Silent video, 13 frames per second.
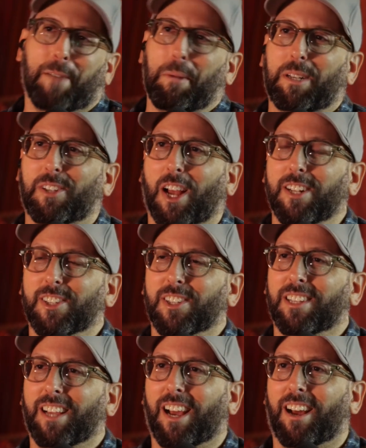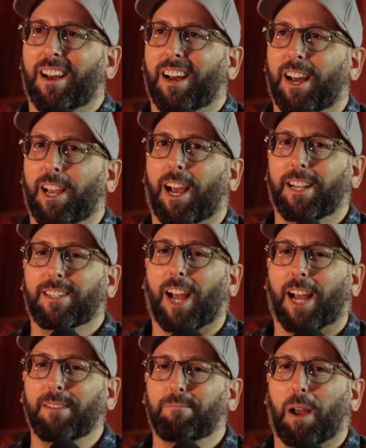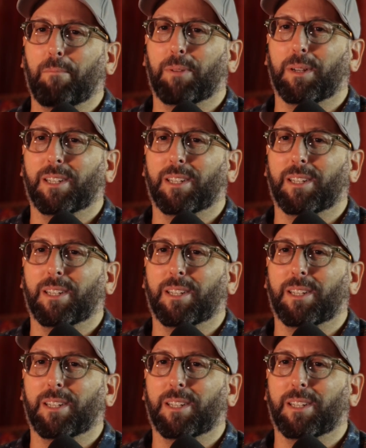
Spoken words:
that makes sense. Yeah, I've been